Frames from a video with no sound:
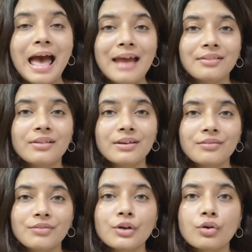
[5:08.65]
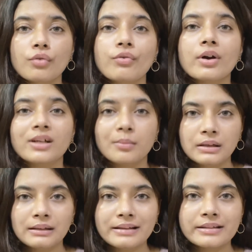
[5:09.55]
And in the evening, go for a
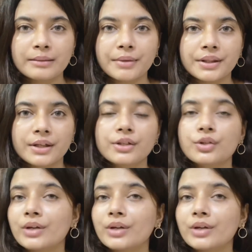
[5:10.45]
double cleansing method.